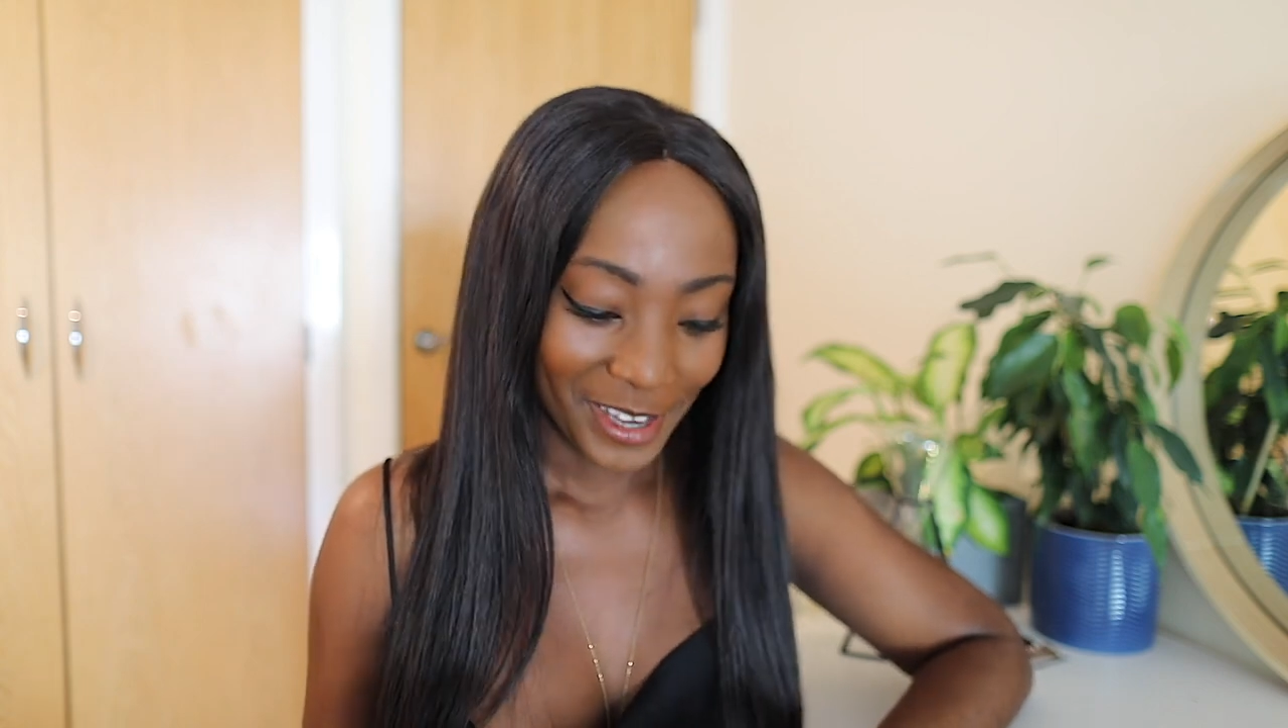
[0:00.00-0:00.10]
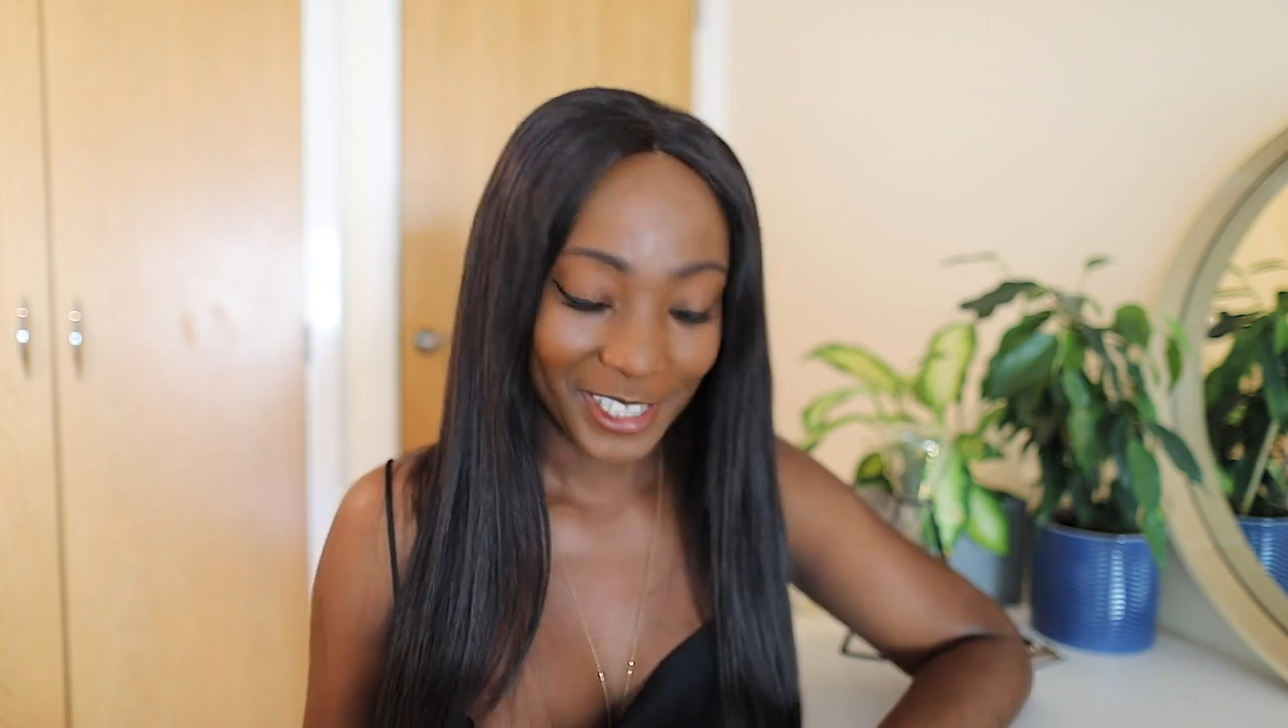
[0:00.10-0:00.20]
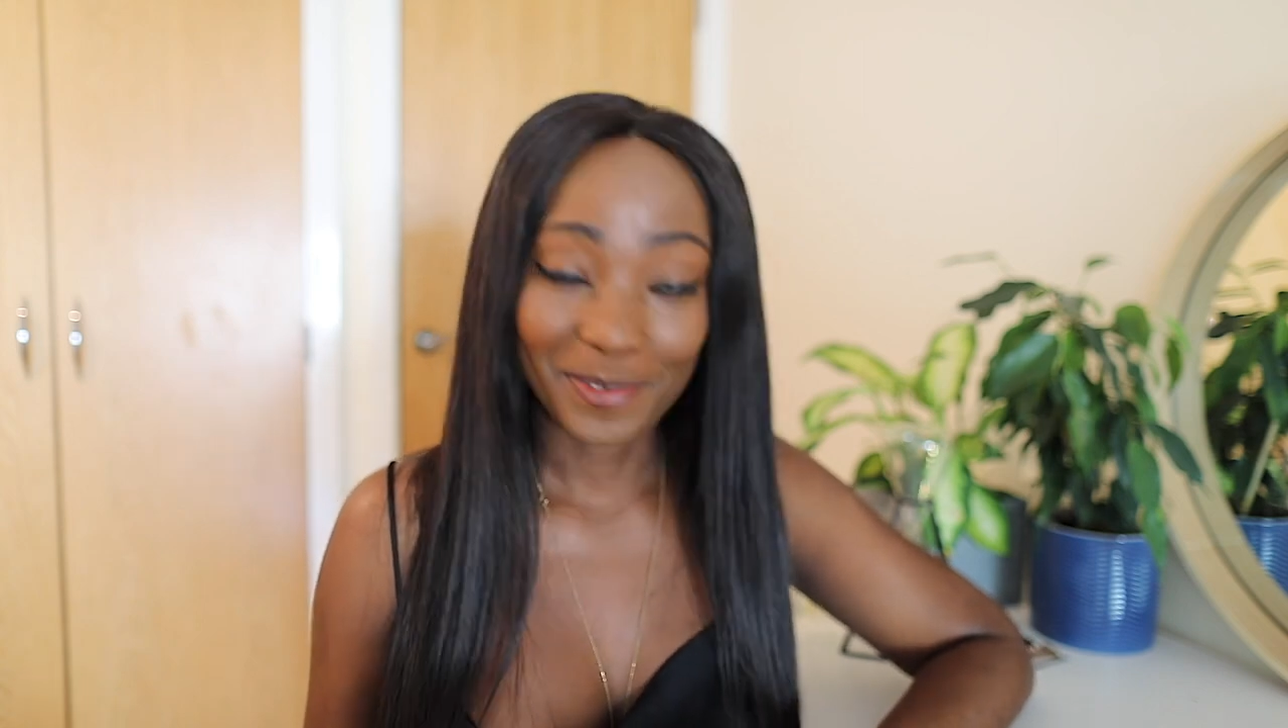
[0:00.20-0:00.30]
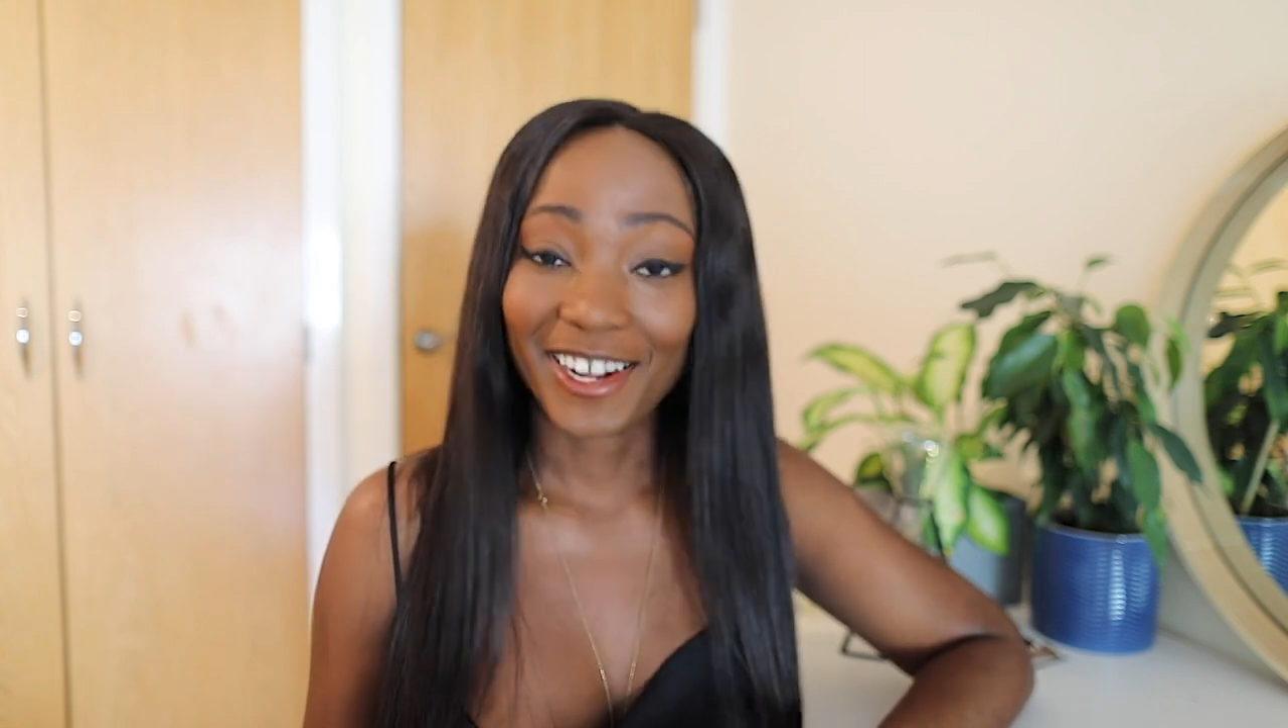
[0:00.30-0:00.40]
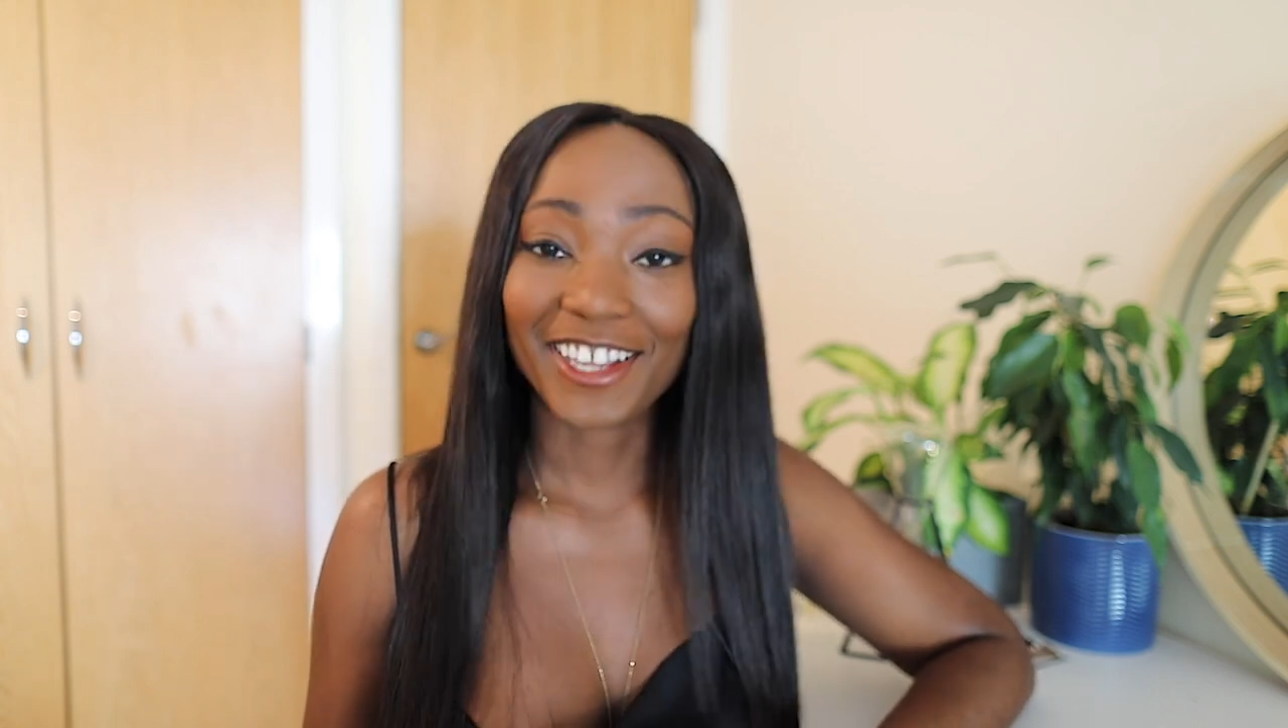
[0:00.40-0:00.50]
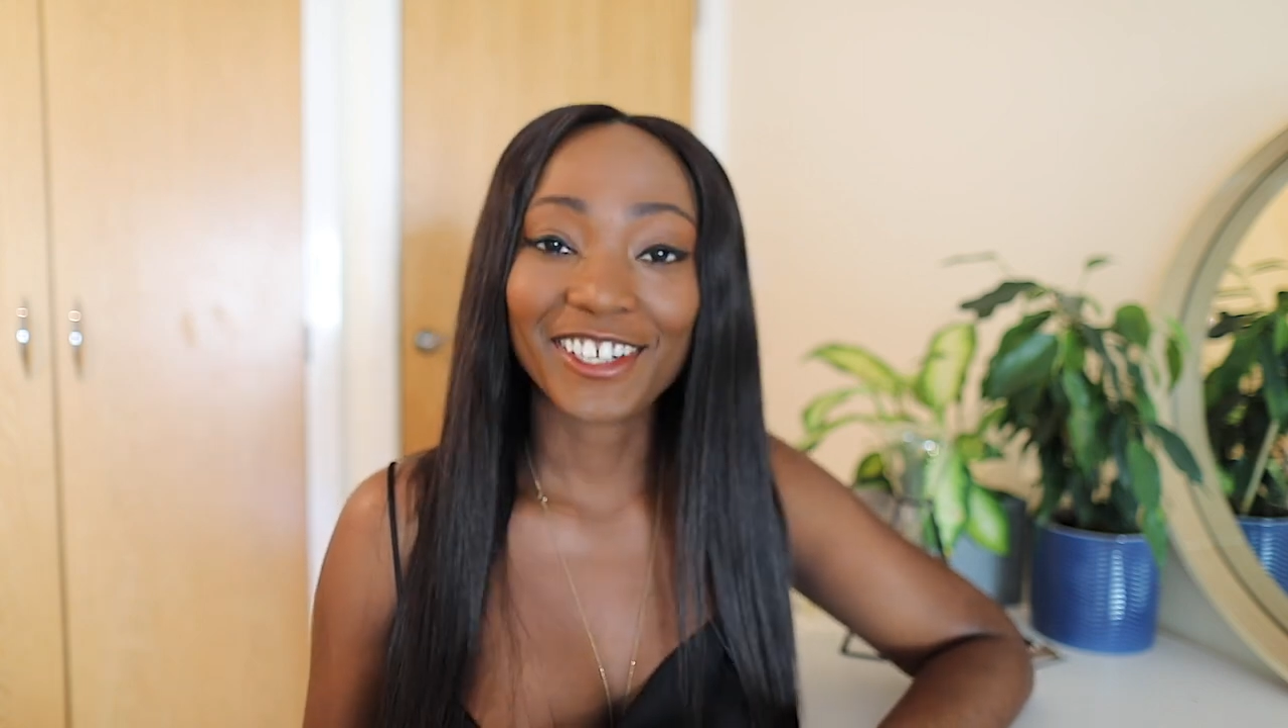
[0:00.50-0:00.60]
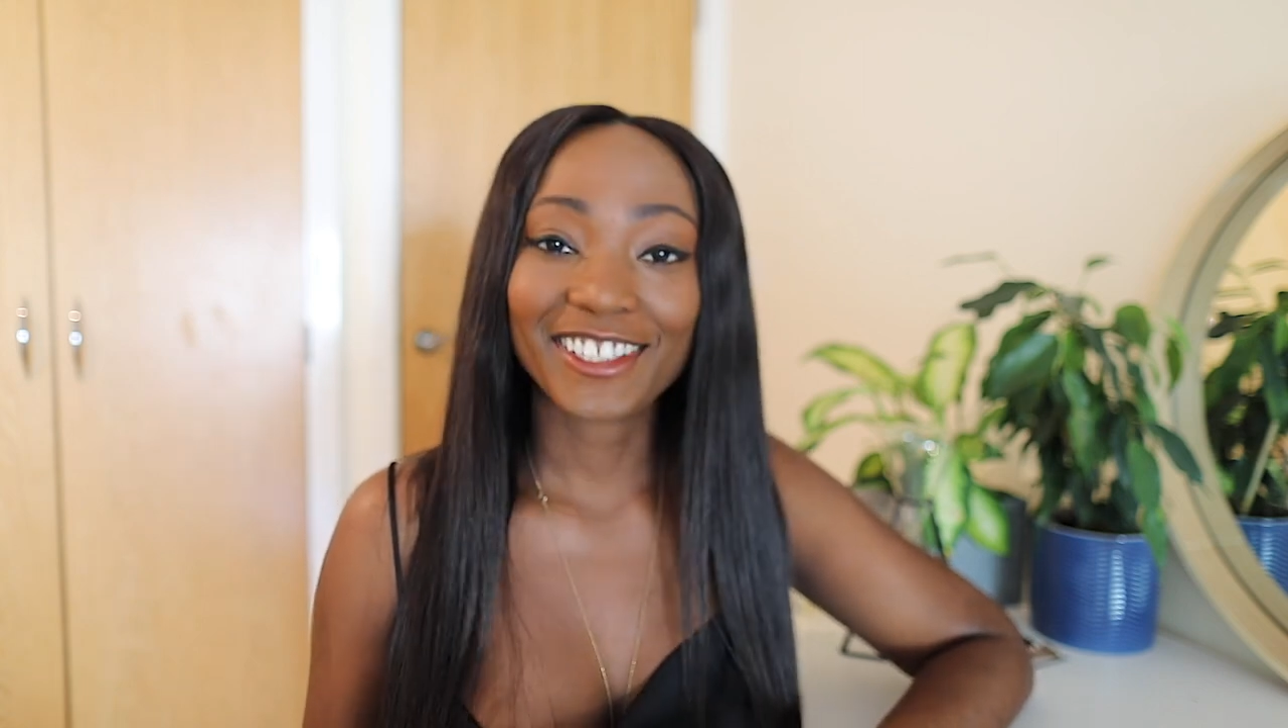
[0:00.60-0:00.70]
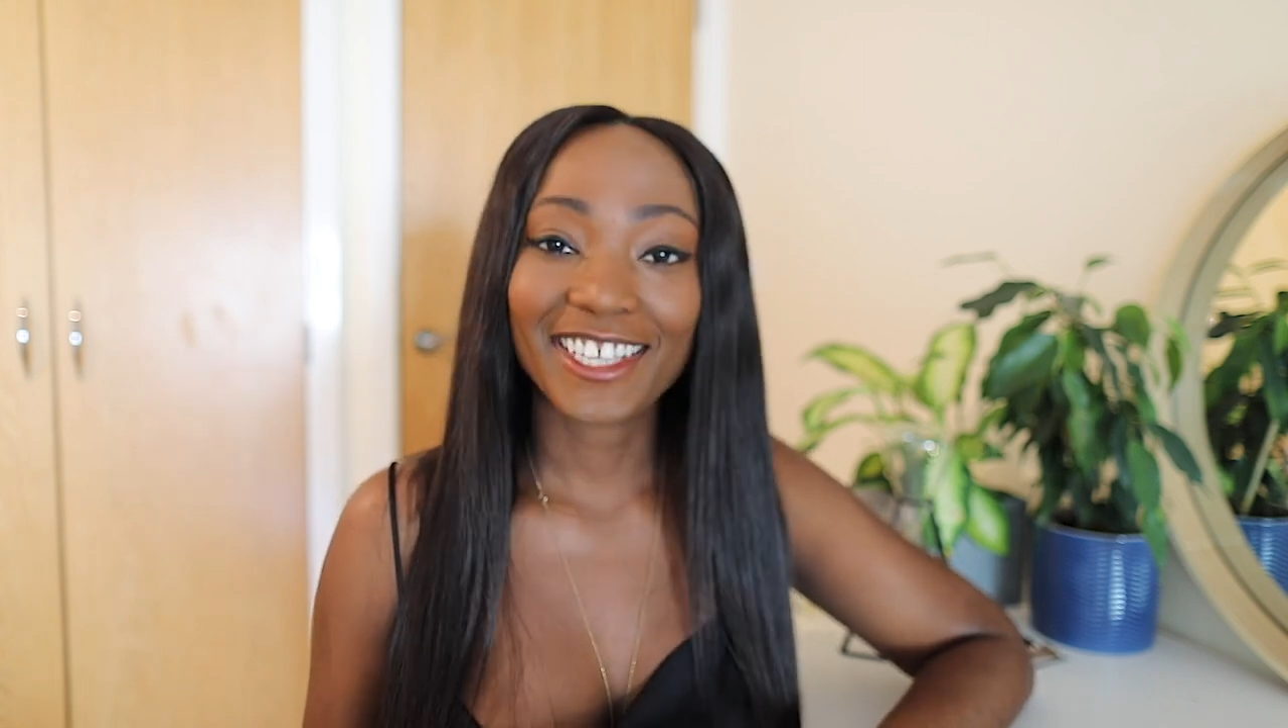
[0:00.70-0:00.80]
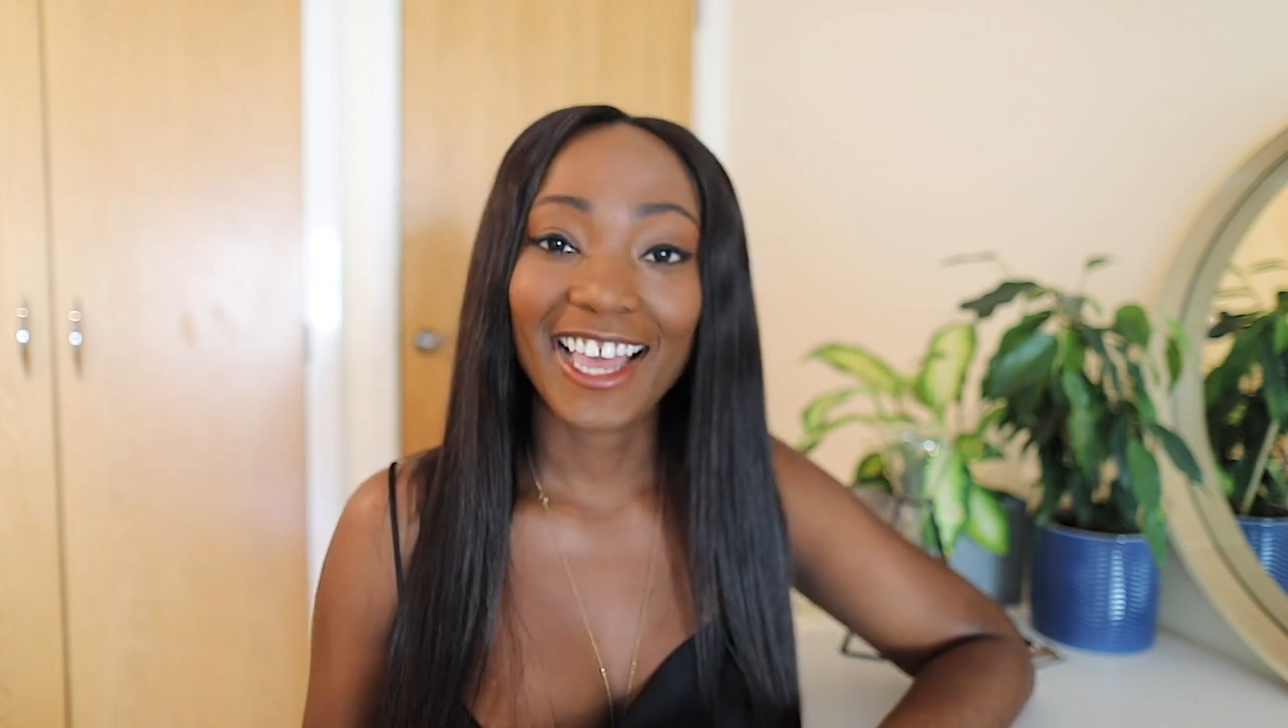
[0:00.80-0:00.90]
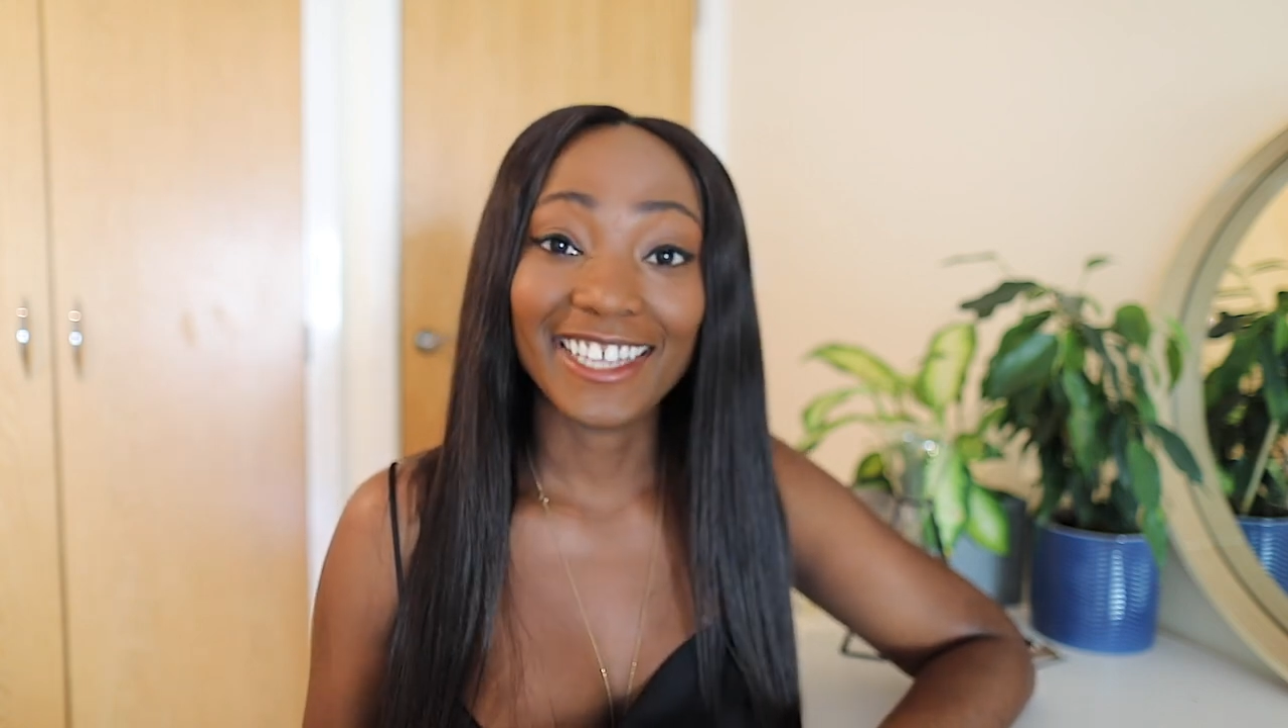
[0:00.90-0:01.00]
because when I
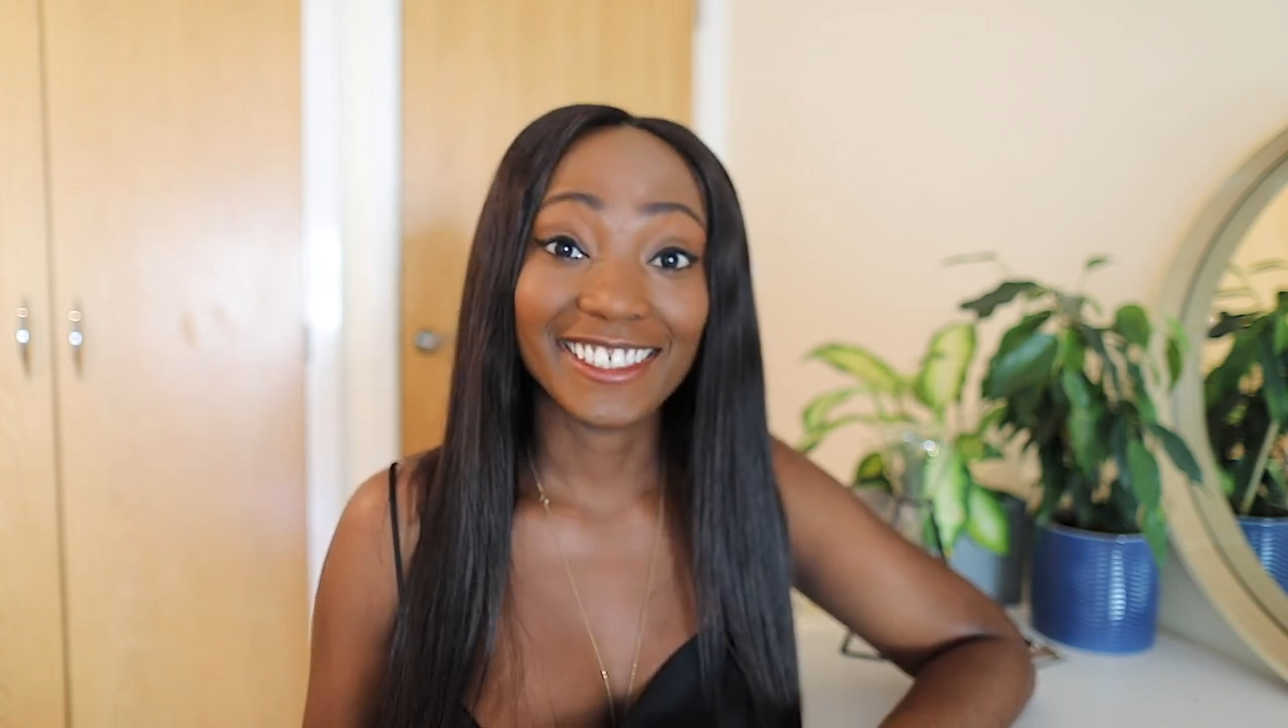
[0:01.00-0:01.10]
cooked it I